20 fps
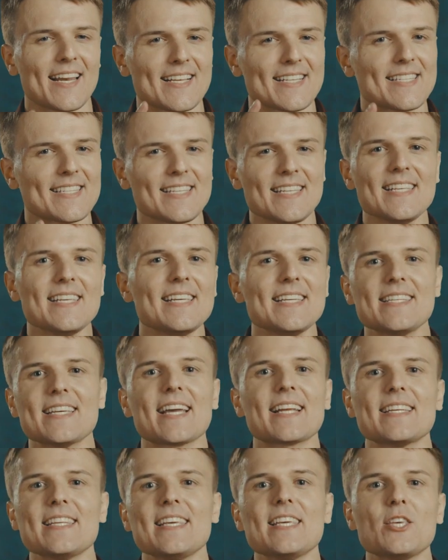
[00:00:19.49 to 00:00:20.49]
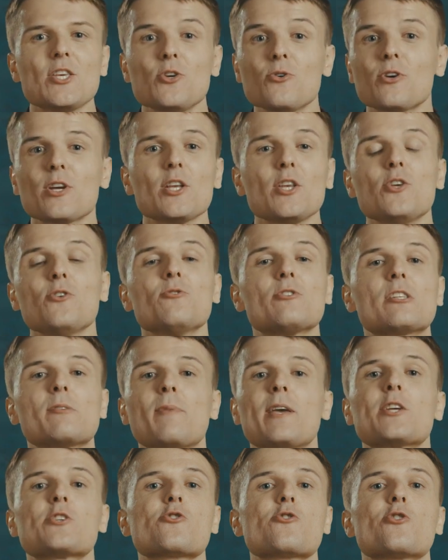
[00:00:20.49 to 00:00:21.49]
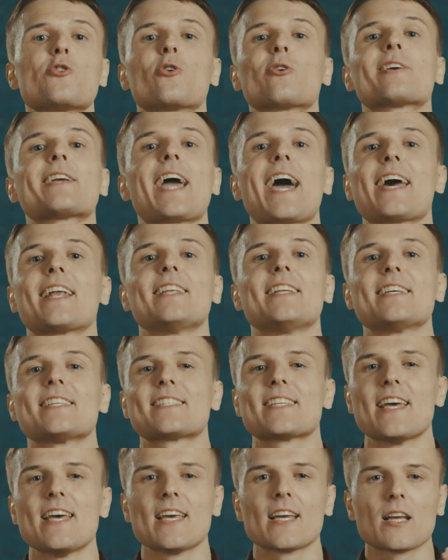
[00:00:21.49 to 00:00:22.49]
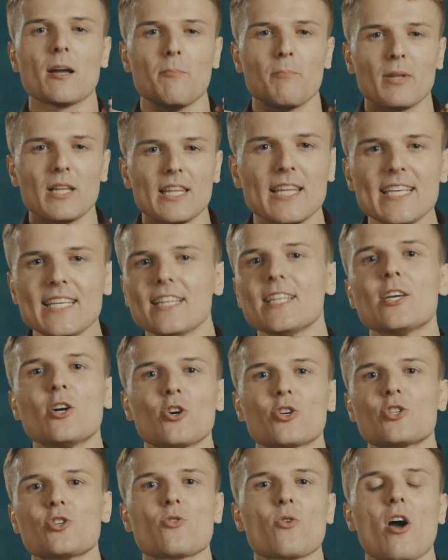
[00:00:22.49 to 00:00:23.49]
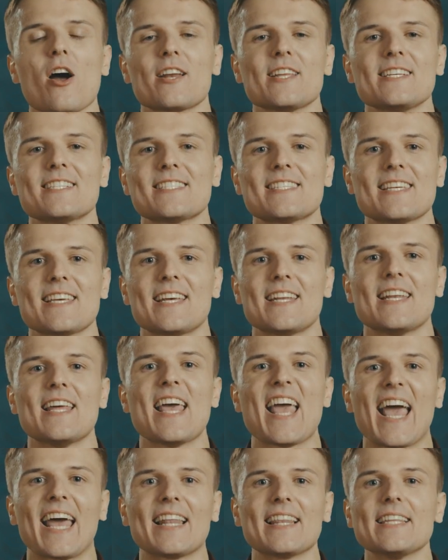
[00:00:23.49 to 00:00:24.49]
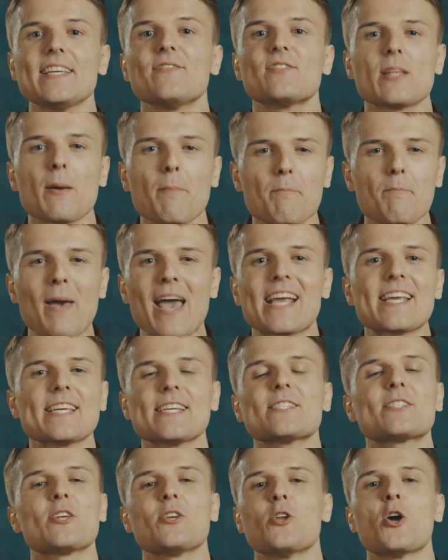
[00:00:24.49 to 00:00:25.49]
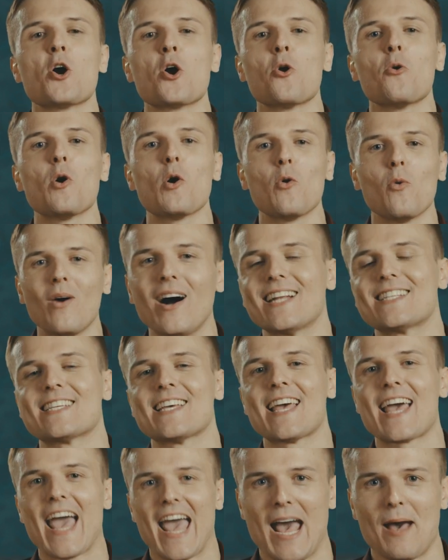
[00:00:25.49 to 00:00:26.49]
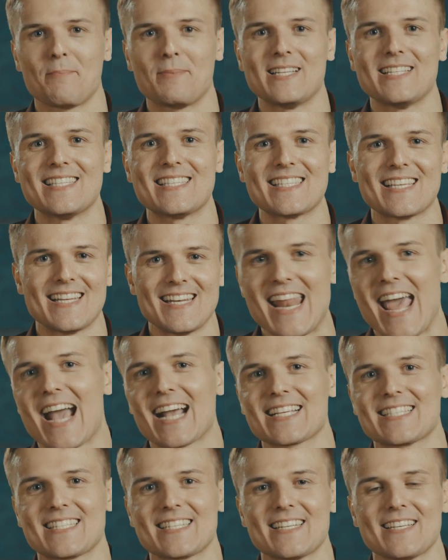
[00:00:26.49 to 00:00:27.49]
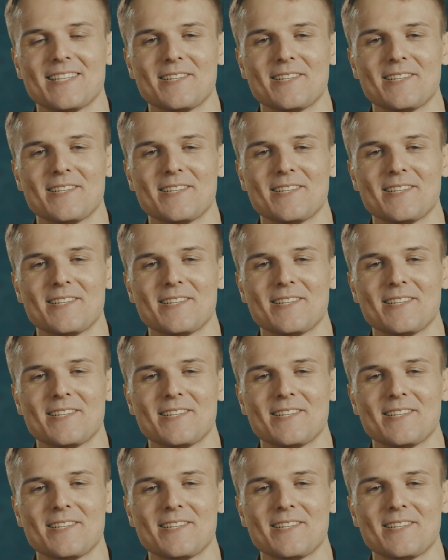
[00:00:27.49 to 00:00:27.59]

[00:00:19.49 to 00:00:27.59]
a sneaky technique you can use to make sure your catalyst completely hooks your audience in and leaves them begging to know what happens next.